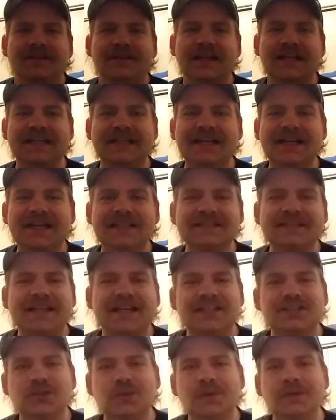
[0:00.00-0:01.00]
Hey guys,
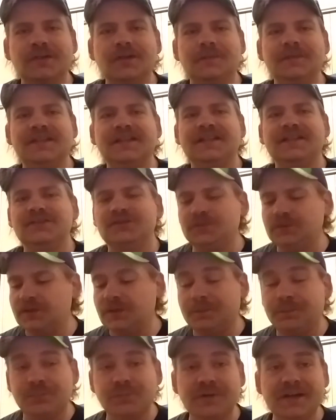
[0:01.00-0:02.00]
Casual One coming at you with
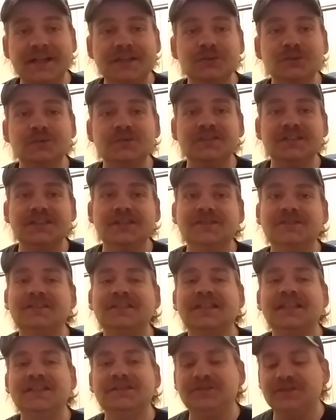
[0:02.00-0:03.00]
a brand new video.
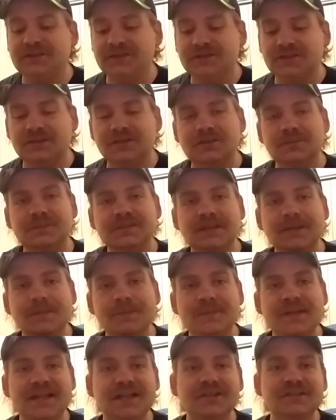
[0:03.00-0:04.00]
Today's video is going to be a
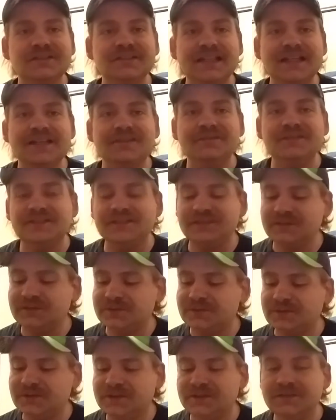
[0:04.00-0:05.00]
mail day video
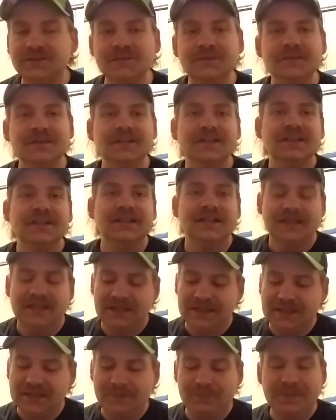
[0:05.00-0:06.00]
for you.
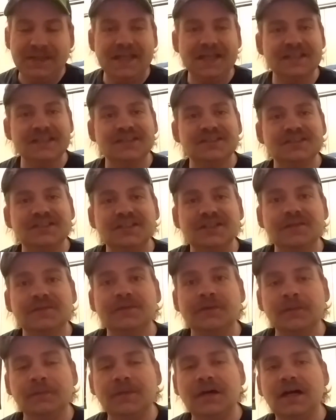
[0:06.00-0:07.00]
I got a package here
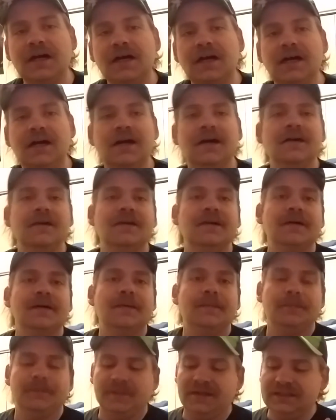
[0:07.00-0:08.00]
from
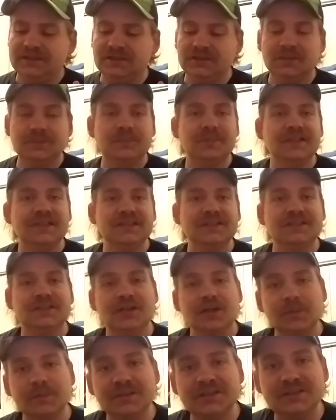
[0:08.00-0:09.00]
my good buddy
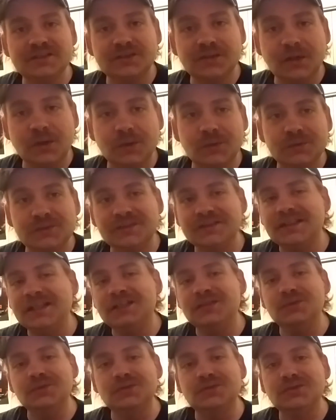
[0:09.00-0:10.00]
Kermit's Ghost.
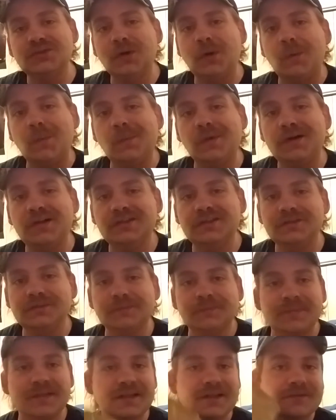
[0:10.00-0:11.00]
Thank you so much,
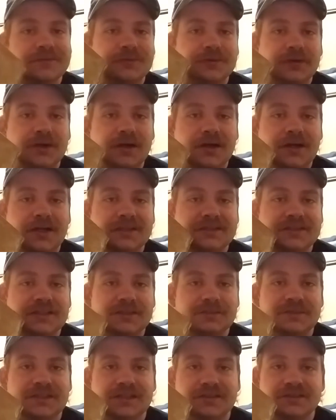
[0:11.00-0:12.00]
man, for
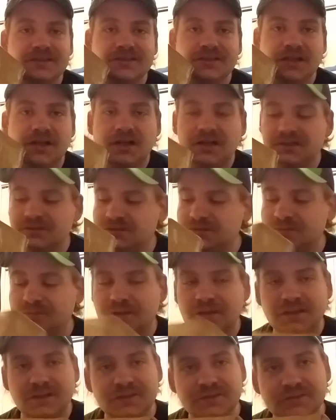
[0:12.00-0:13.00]
sending me out this
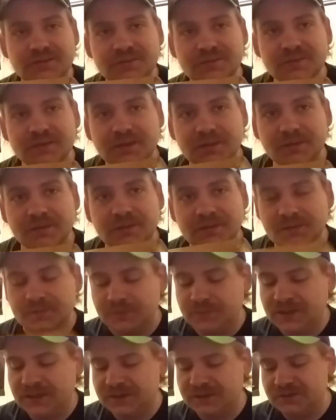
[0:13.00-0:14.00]
awesome
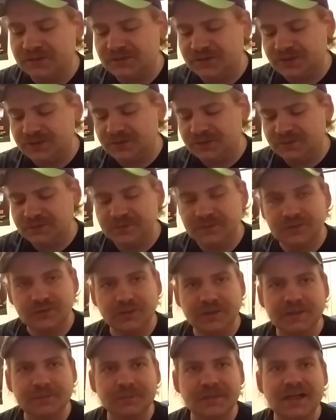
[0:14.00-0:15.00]
package here,
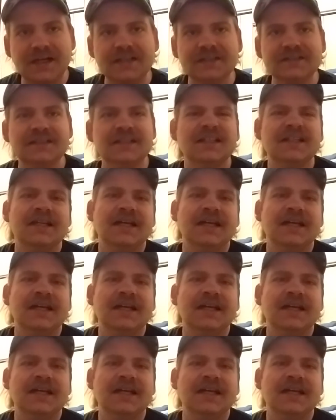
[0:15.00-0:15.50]
trade box.